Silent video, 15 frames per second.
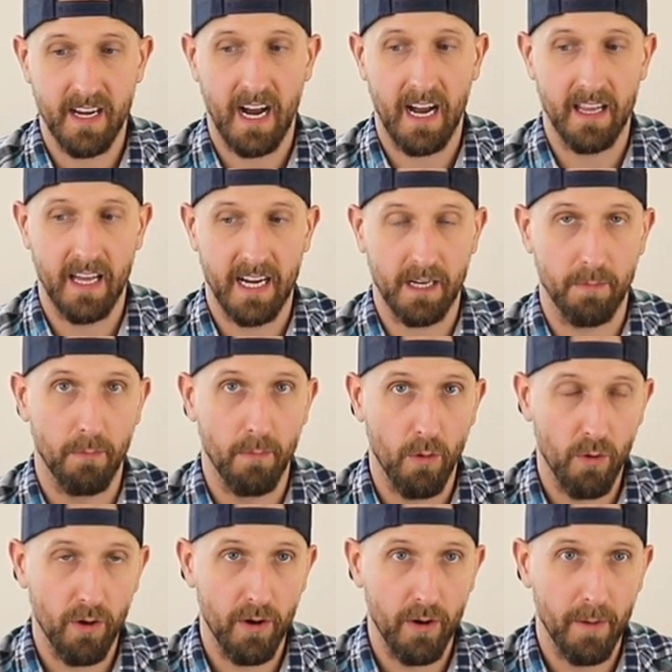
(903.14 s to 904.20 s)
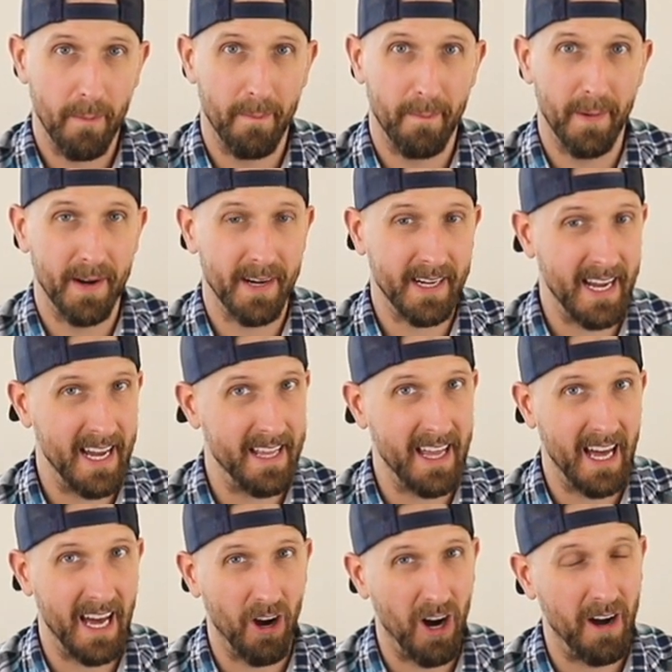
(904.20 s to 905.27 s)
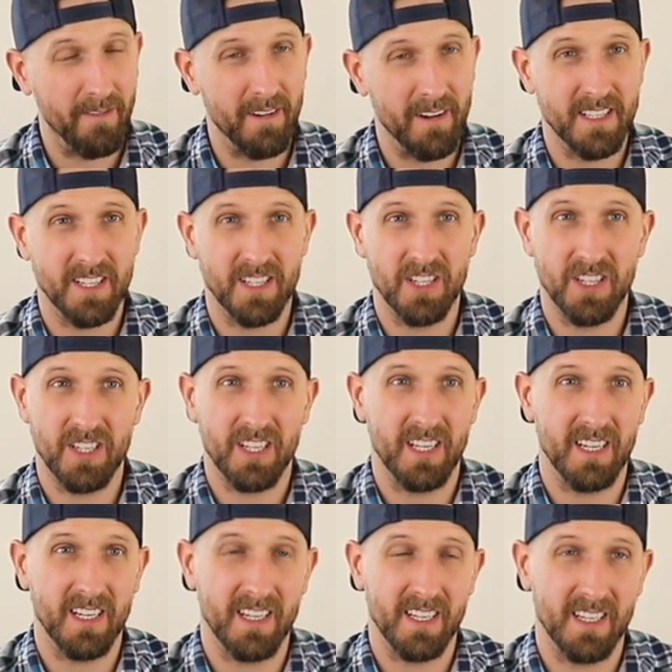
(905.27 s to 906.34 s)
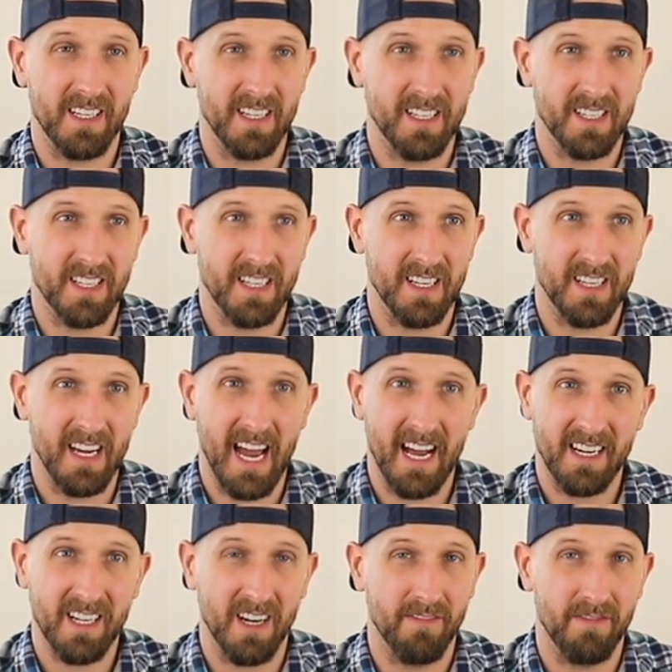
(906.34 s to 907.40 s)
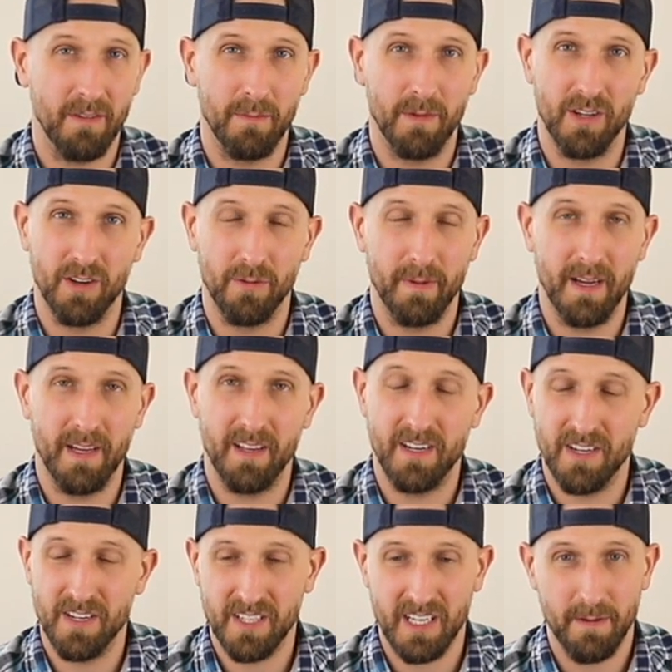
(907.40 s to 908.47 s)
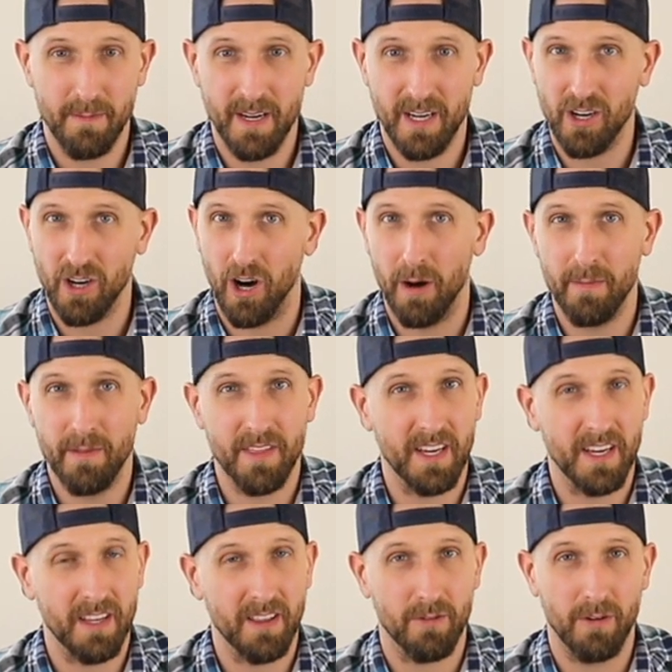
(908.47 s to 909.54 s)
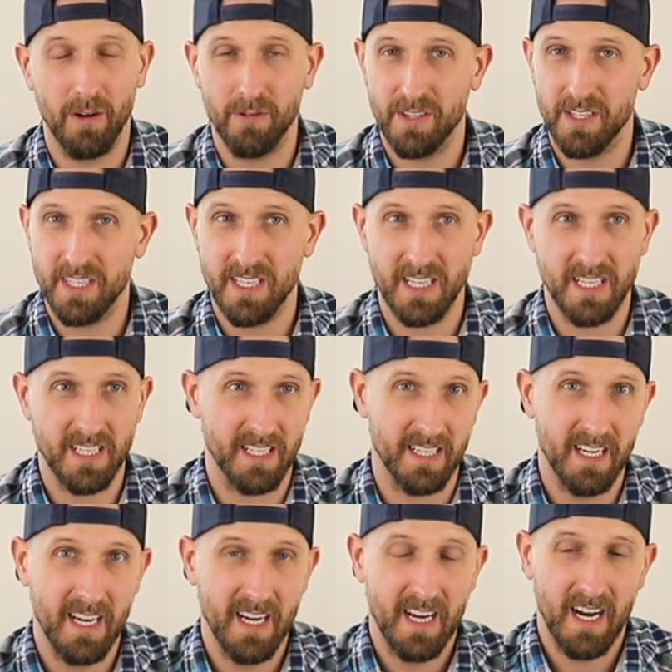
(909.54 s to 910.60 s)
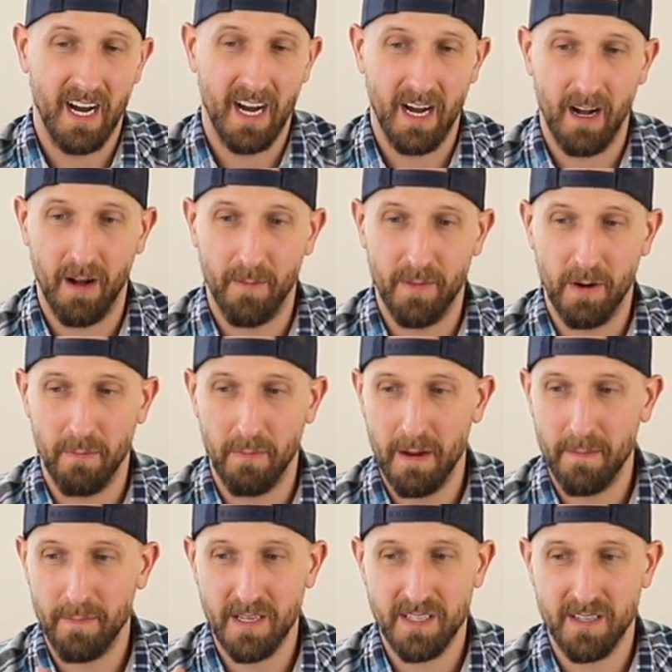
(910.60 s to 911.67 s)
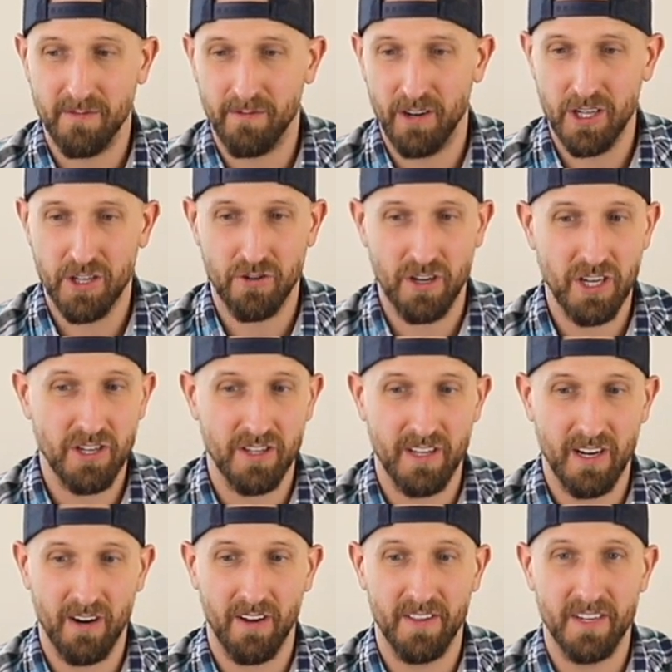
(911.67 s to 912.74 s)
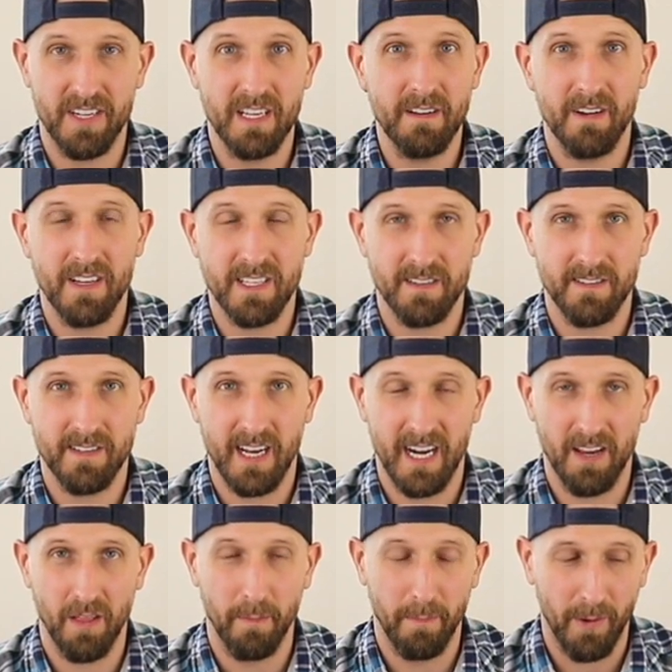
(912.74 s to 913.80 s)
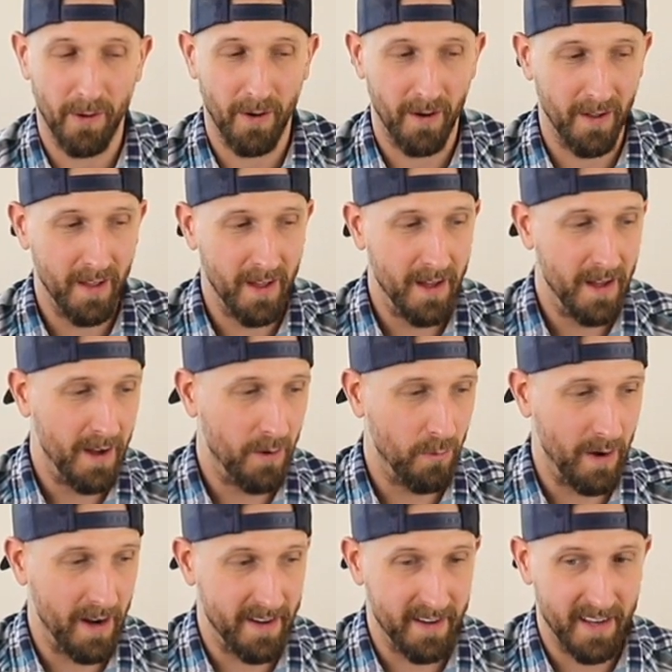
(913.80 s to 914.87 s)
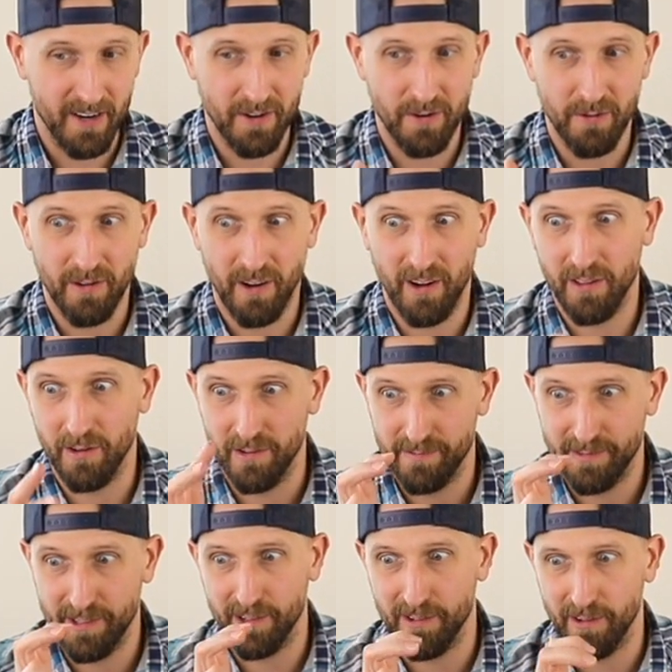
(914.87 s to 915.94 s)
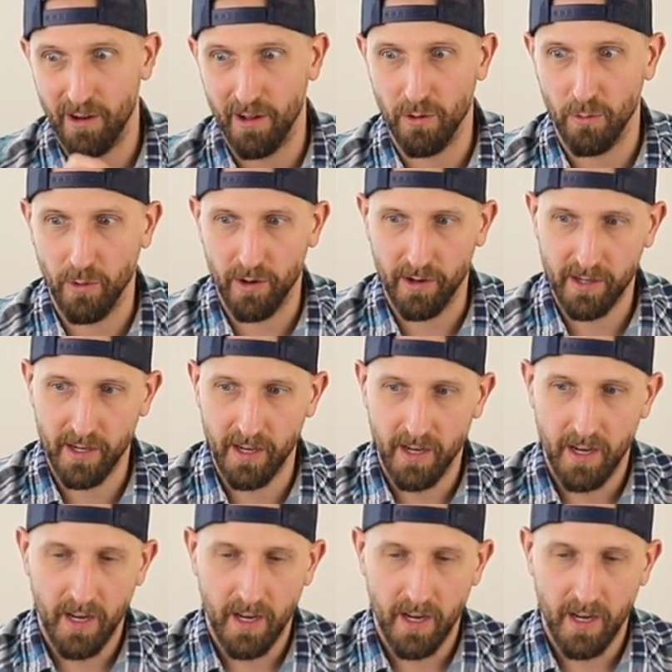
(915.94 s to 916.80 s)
I like more, but again, that offense is just gonna, it's gonna handcuff them a little bit, and it's gonna be a common thing throughout the season. There might be some frustration there on the defensive side of the ball when they're doing all the, you know, all the work.